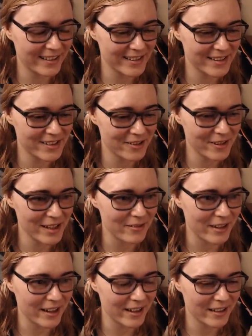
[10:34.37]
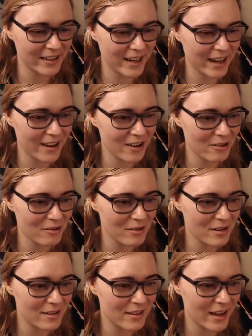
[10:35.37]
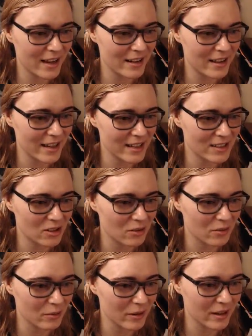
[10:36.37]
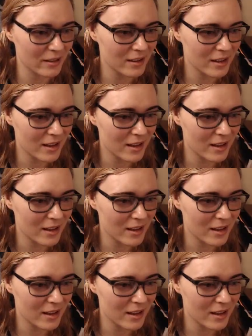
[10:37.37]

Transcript: so anyway, now that that's over with,